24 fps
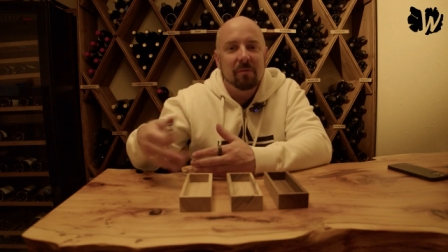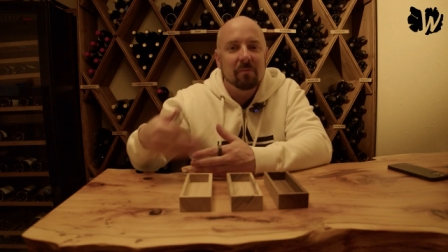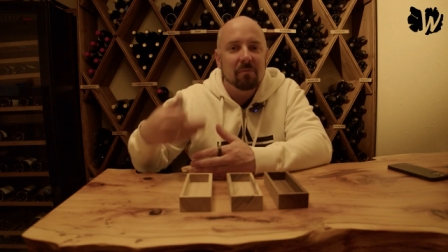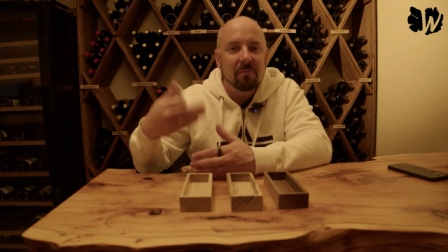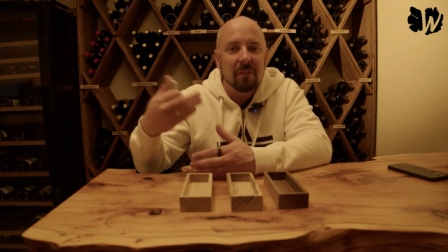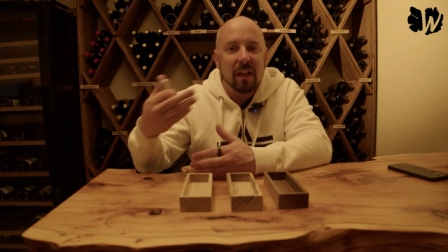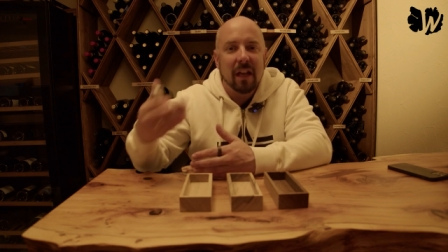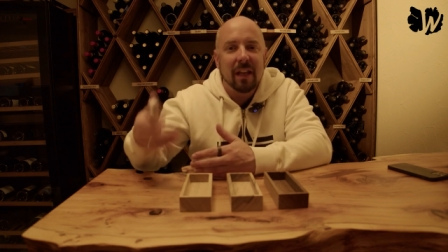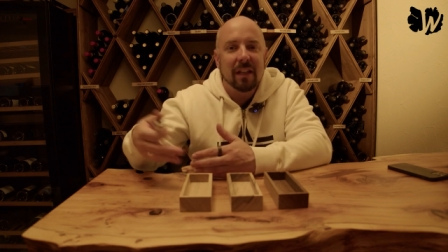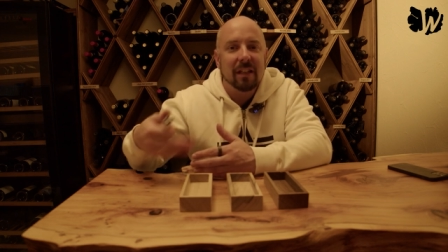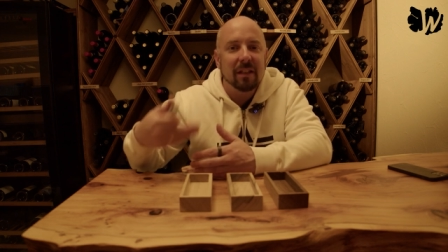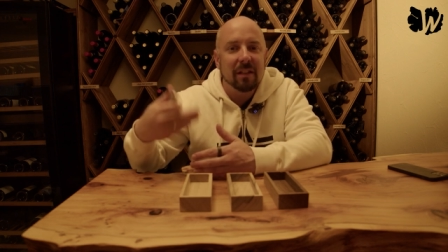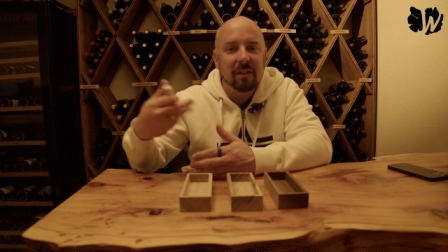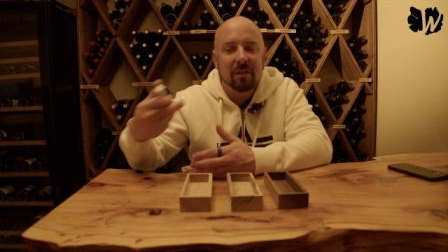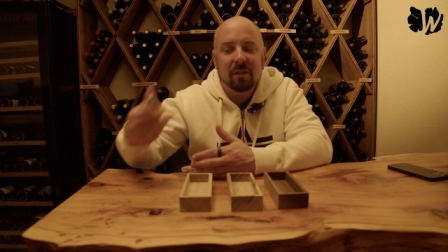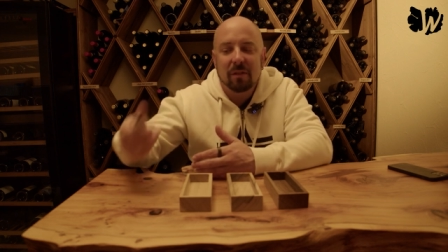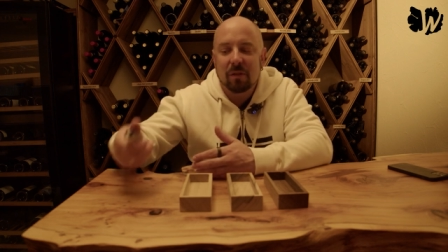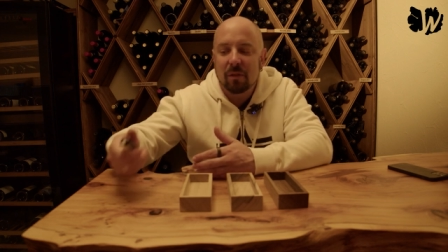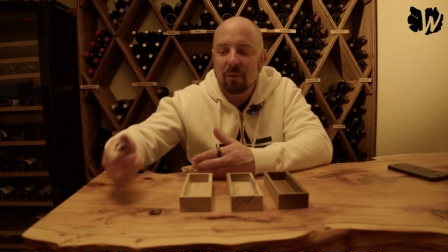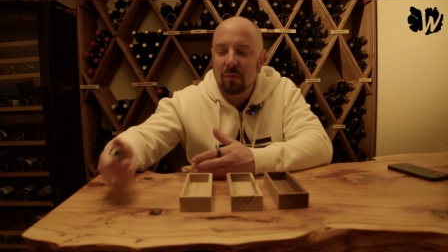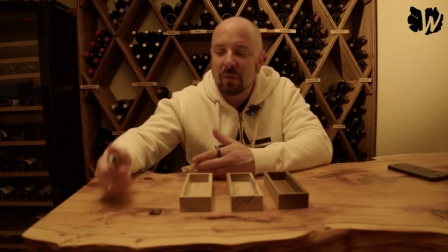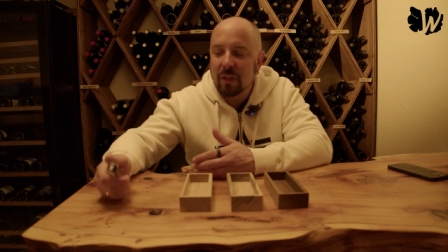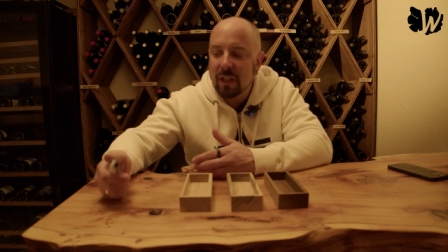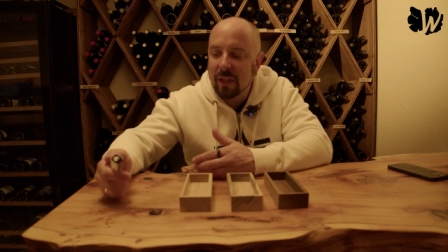like
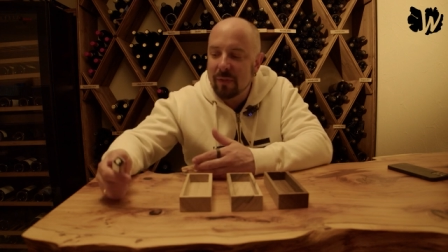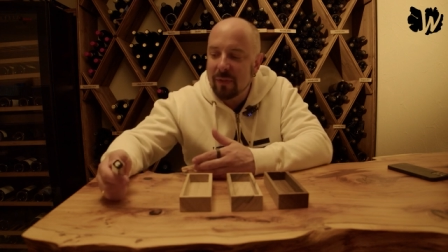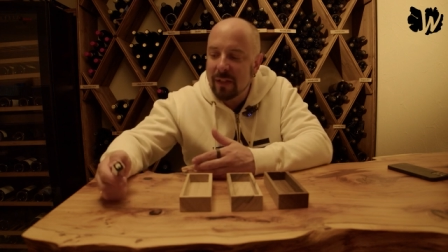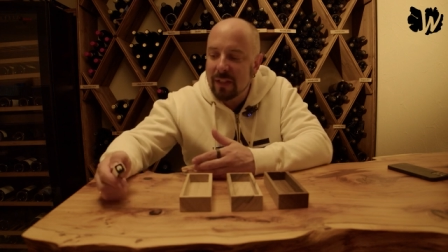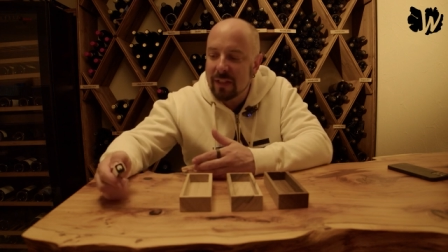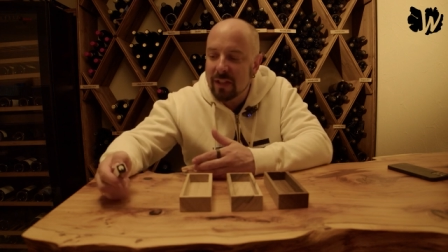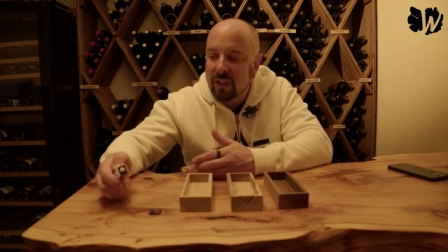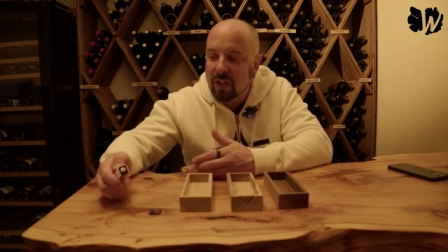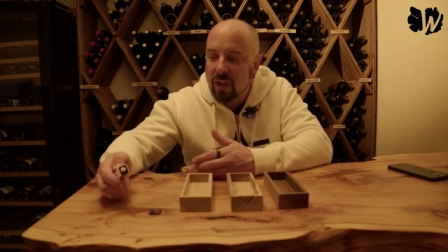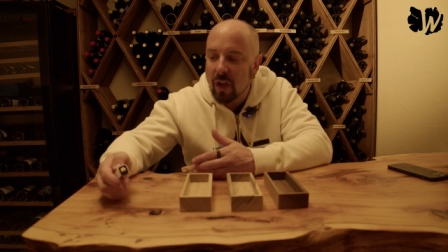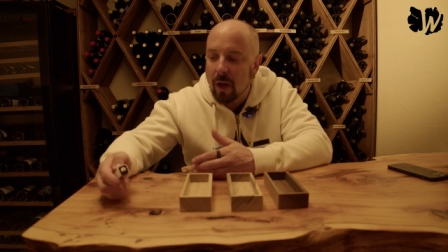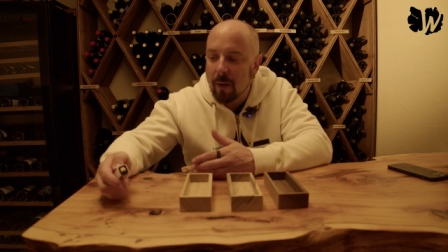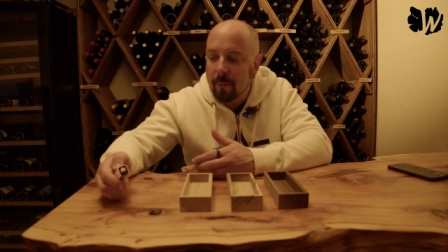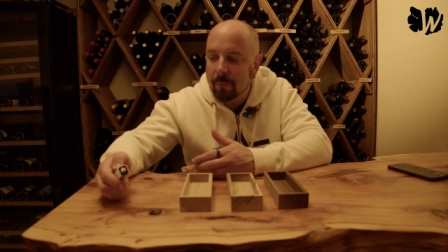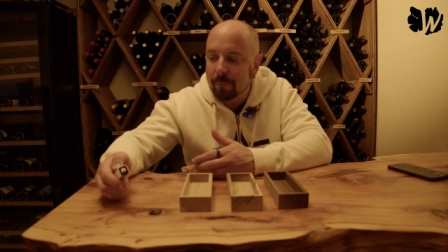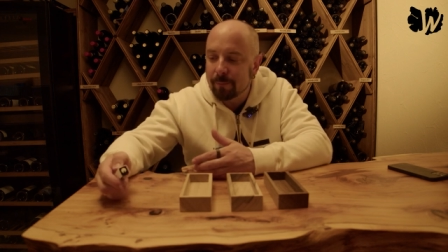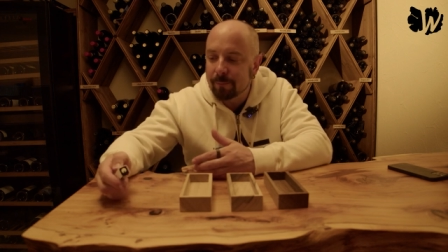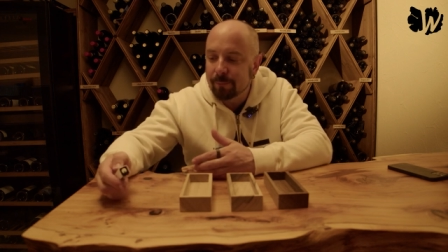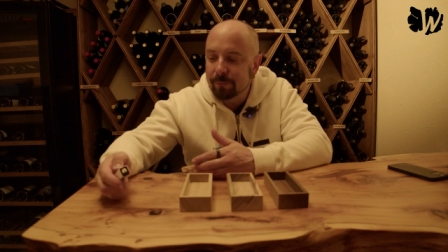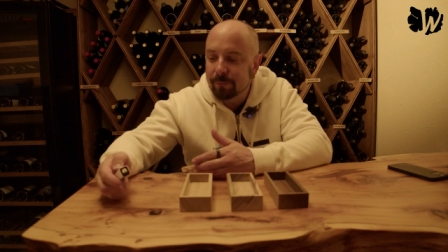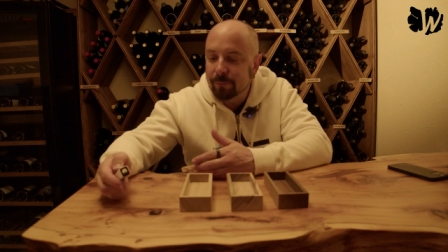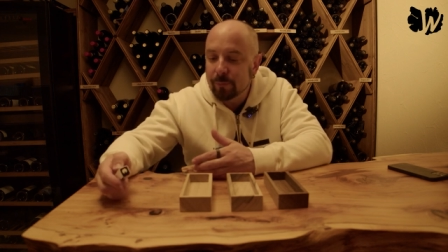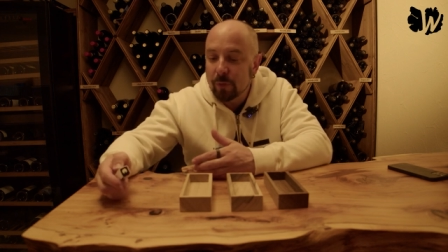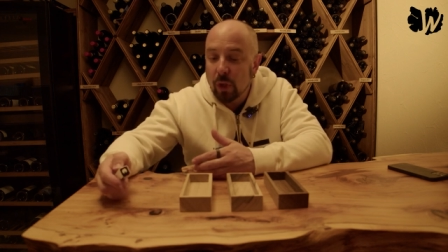to give it
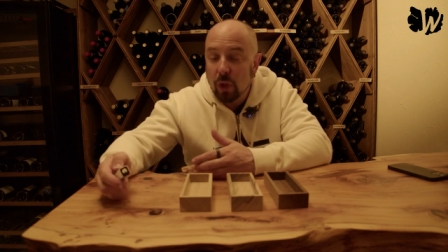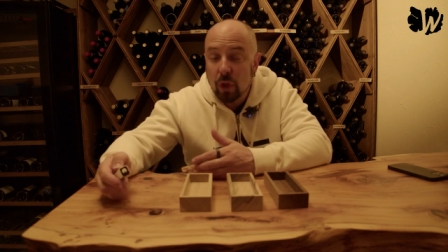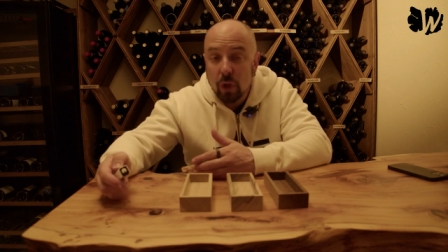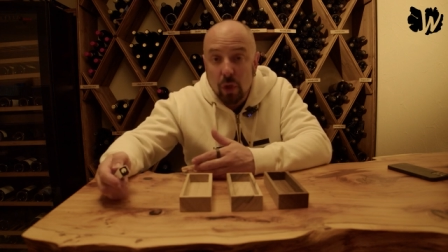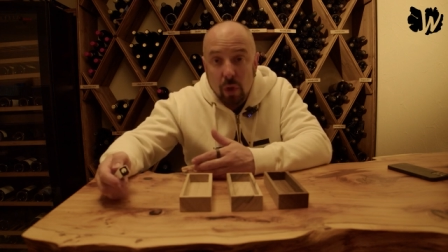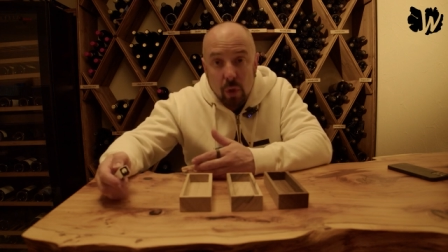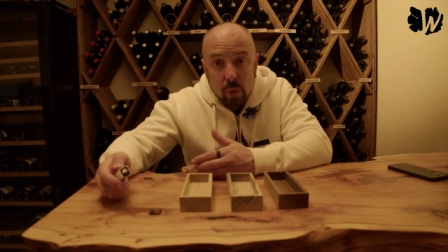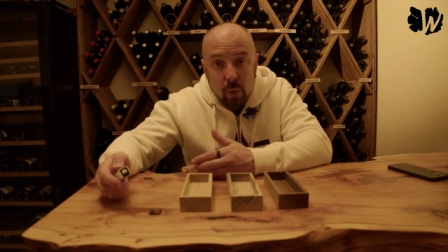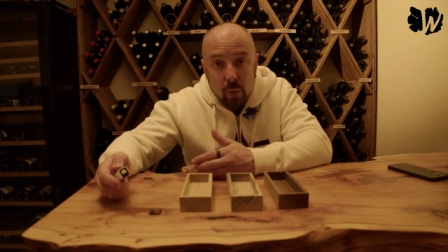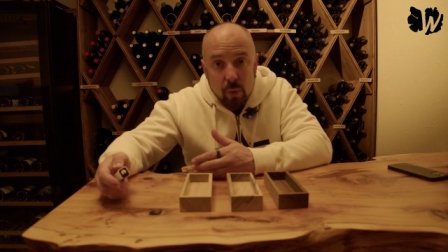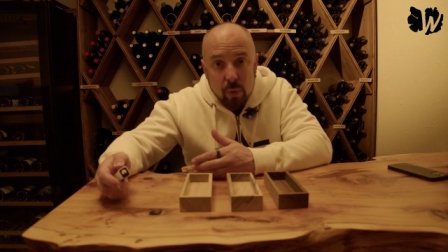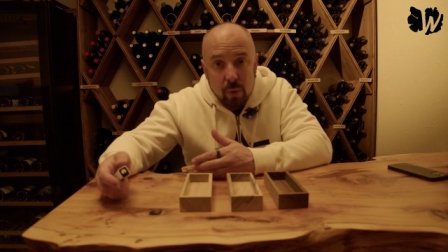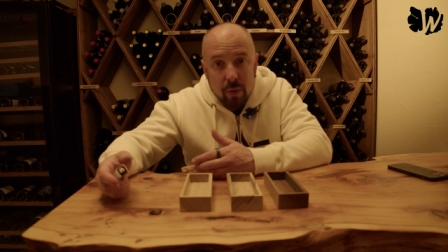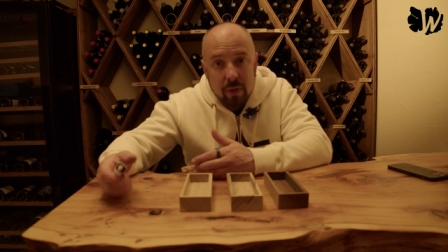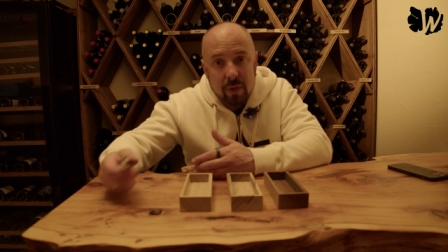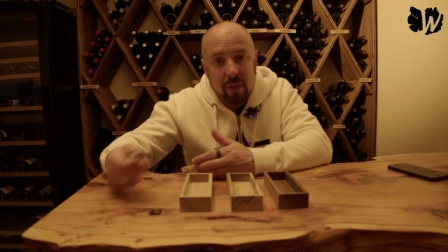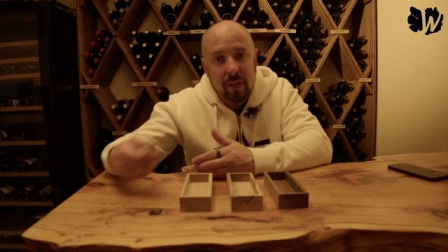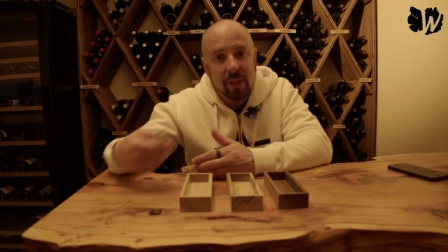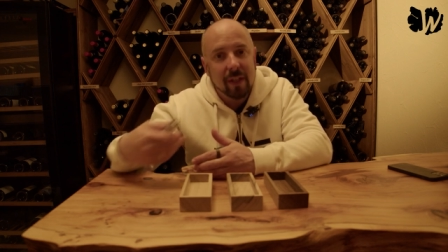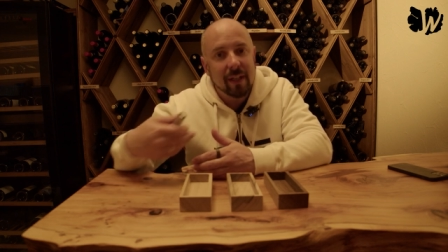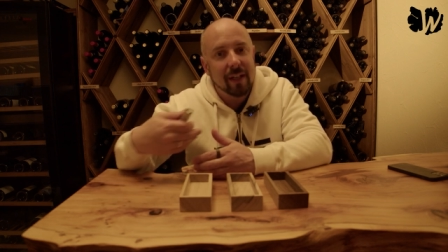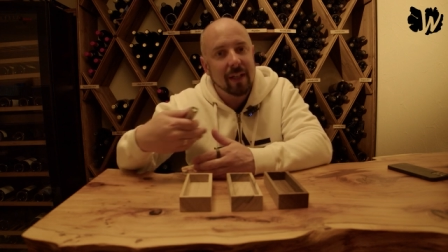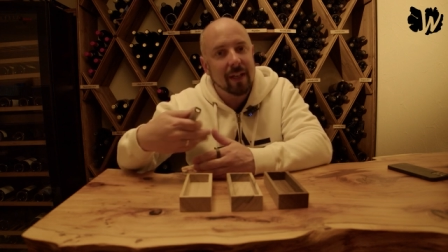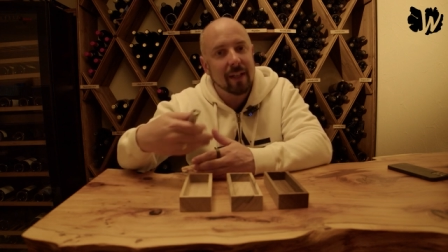some use,